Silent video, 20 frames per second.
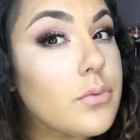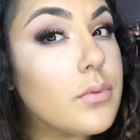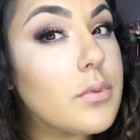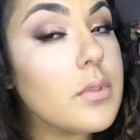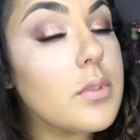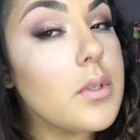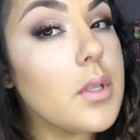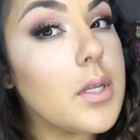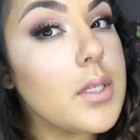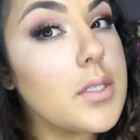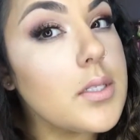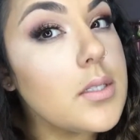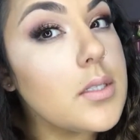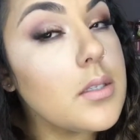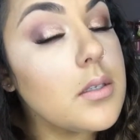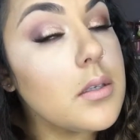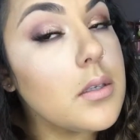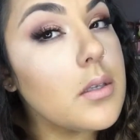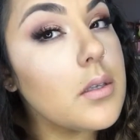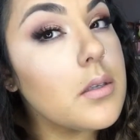Let's
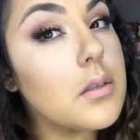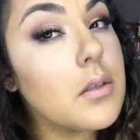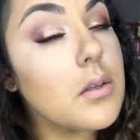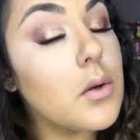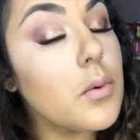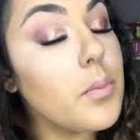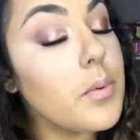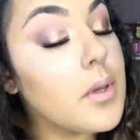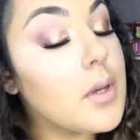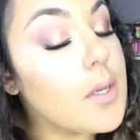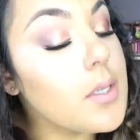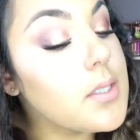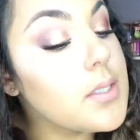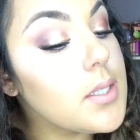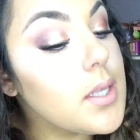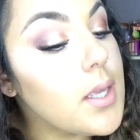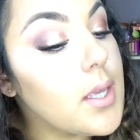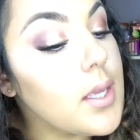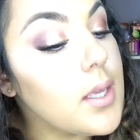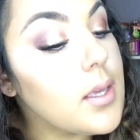see. Hope you
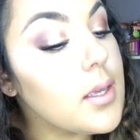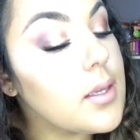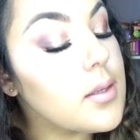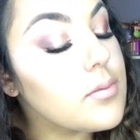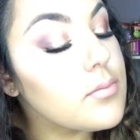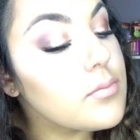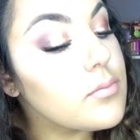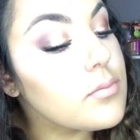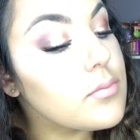guys like it.